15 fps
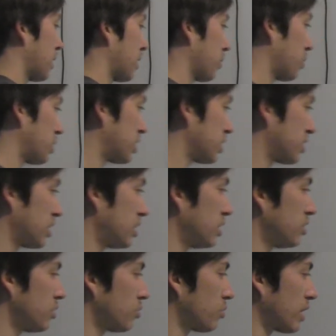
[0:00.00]
which is the
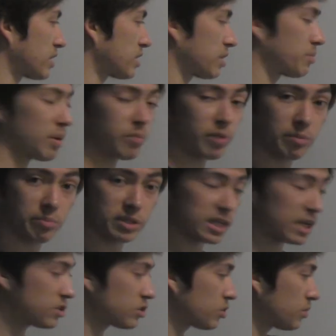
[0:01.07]
new resting membrane
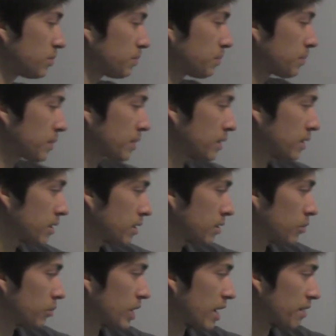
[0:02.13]
potential.
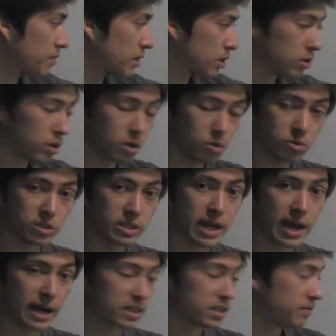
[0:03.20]
We have the closed
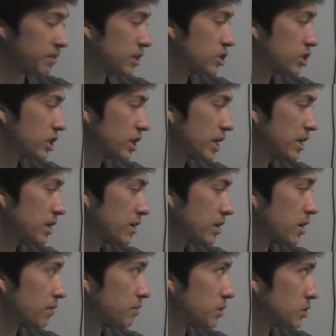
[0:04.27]
activation gate
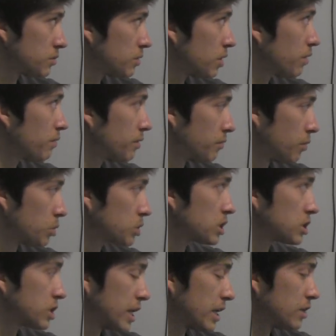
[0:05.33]
of the
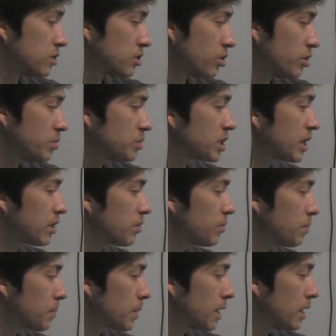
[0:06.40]
voltage-gated sodium
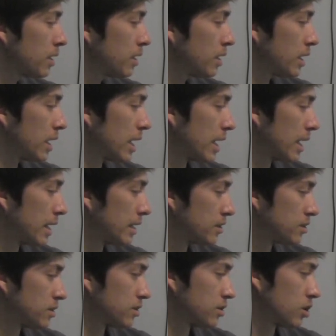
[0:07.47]
channel,
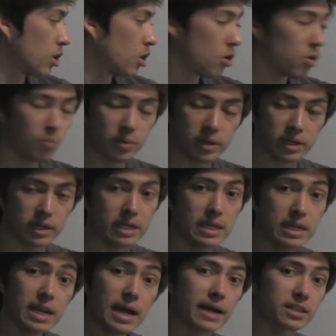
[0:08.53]
and the open
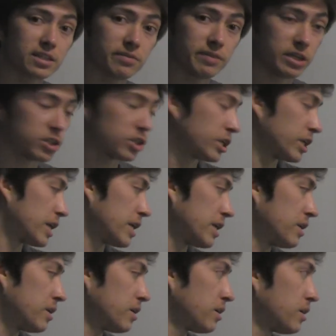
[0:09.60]
inactivation
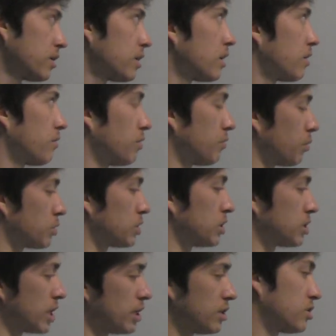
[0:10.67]
gate of the
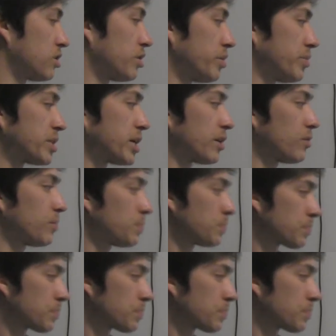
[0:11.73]
voltage-gated sodium channel,